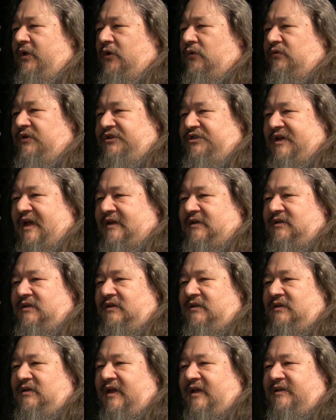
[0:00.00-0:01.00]

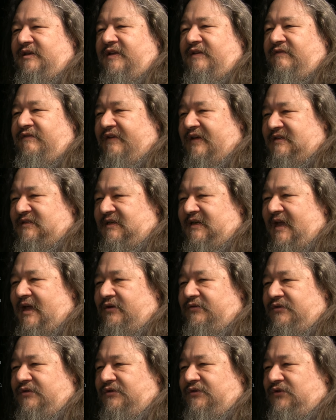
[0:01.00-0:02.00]
rejected, yet confessing
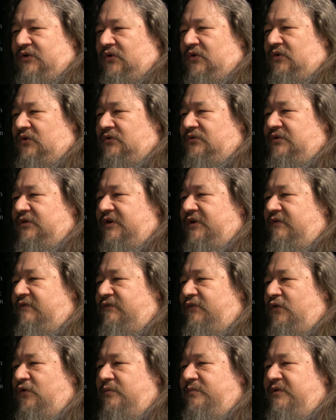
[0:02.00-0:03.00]
out the soul to
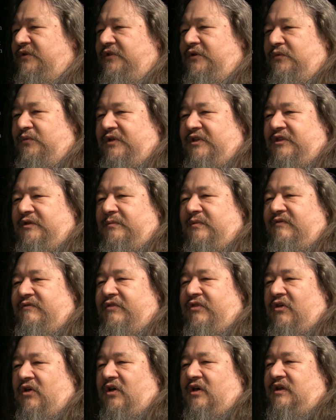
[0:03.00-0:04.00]
conform to the rhythm of
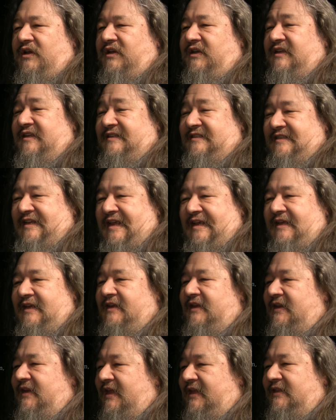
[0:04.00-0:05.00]
thought in his naked
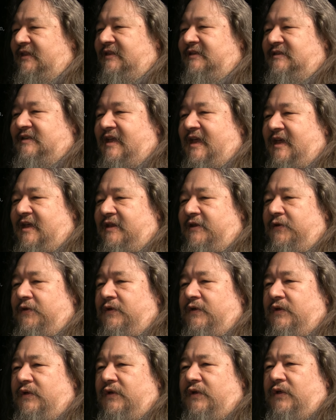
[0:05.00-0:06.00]
and endless head,
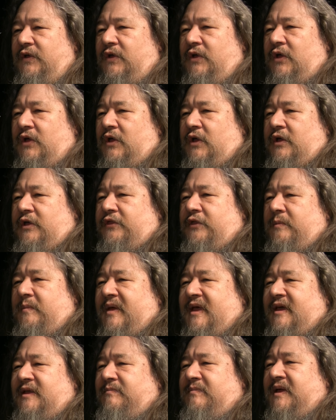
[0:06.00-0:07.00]
the
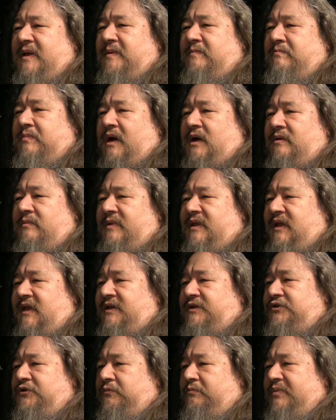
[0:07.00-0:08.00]
madman bum and
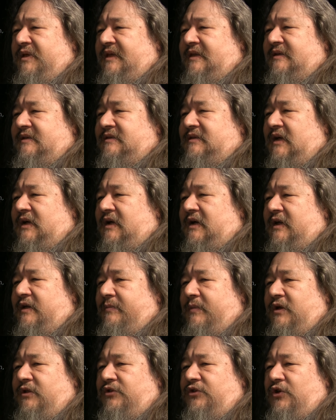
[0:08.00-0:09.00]
angel beat in
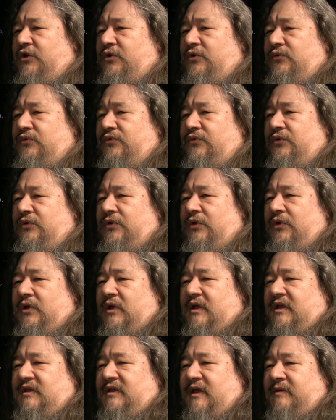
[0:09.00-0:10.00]
time unknown,
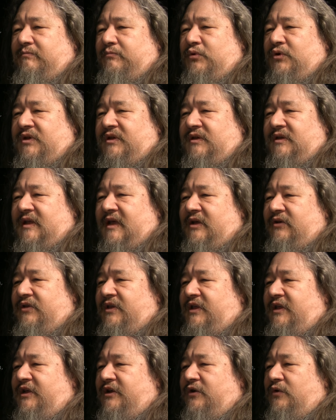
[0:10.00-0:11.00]
yet putting down
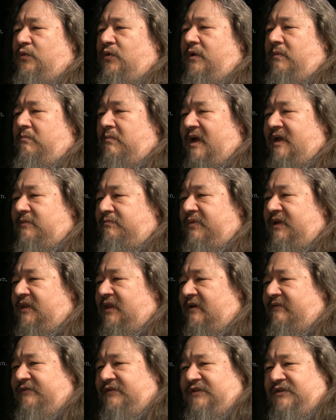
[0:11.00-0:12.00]
here what might be
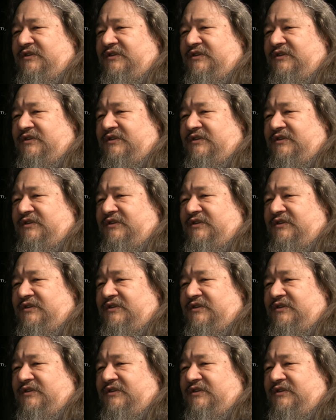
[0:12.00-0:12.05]
left to